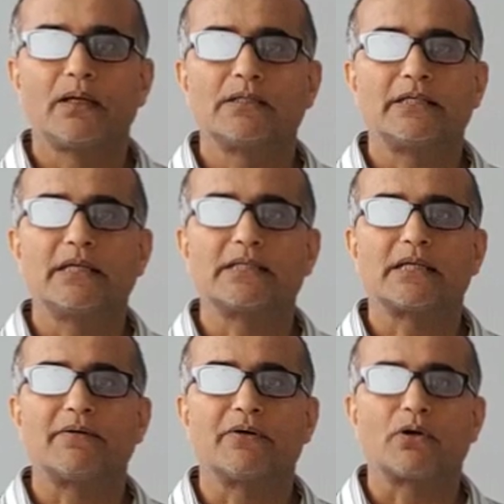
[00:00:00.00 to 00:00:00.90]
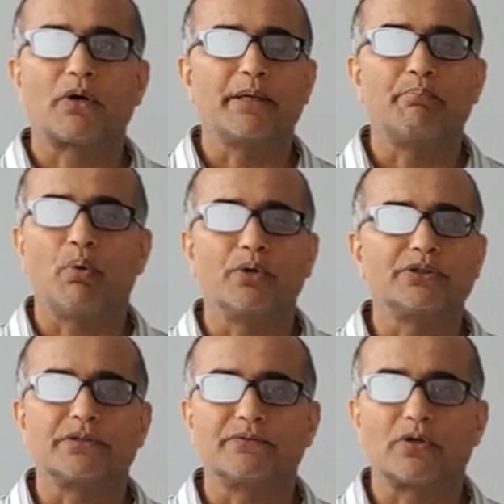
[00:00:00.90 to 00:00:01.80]
Sikhs have a great
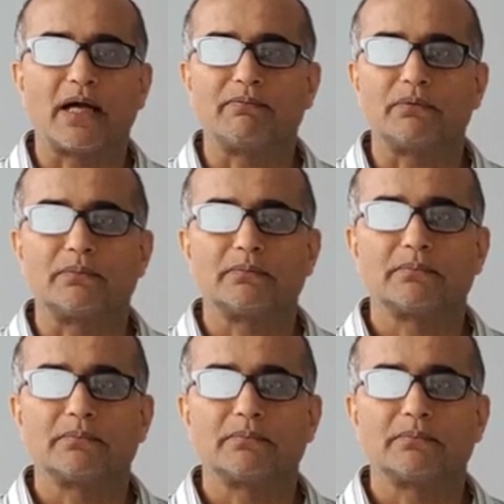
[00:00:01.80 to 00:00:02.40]
points of travel.